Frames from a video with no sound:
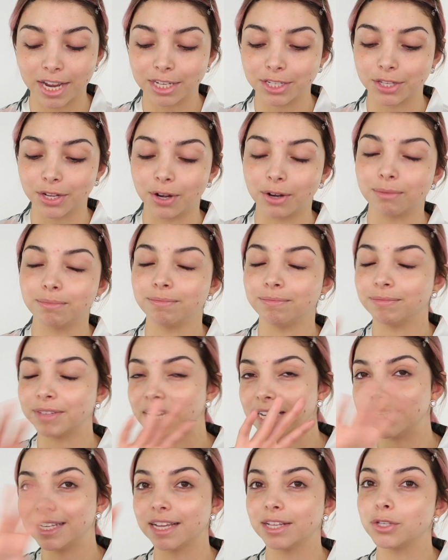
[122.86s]
guys know,
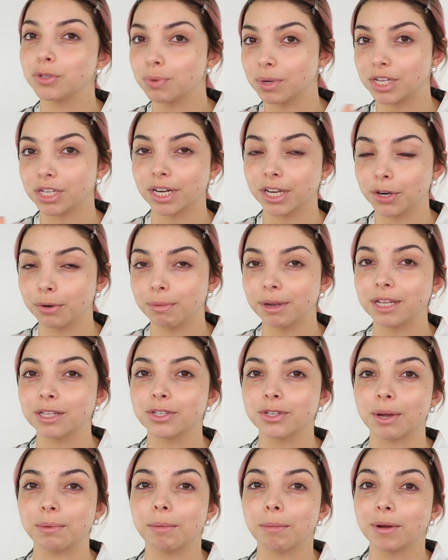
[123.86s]
it did switch a little
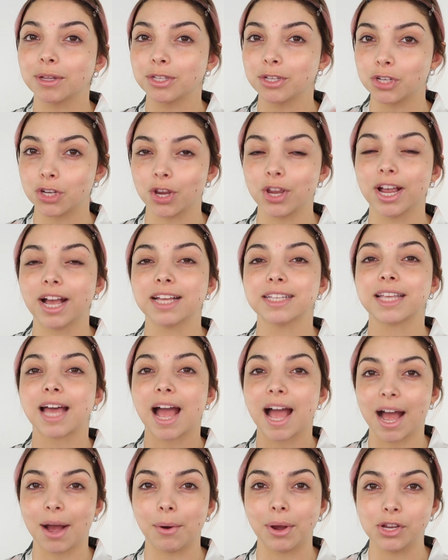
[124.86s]
bit, so I'm about to show you guys
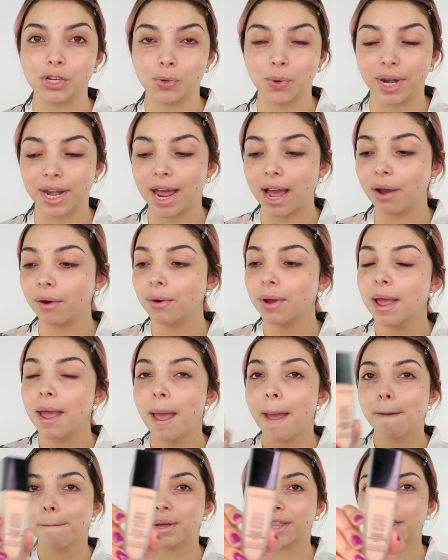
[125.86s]
how I do it now.
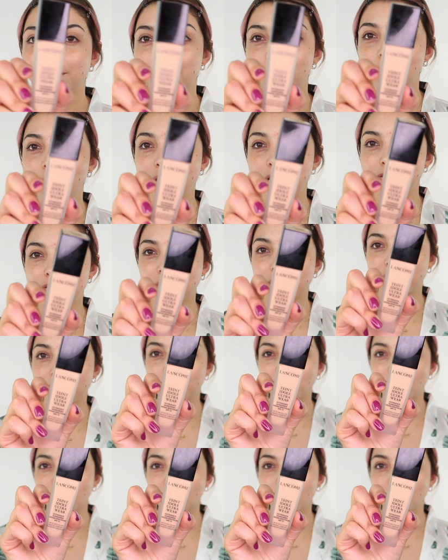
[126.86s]
But the foundation that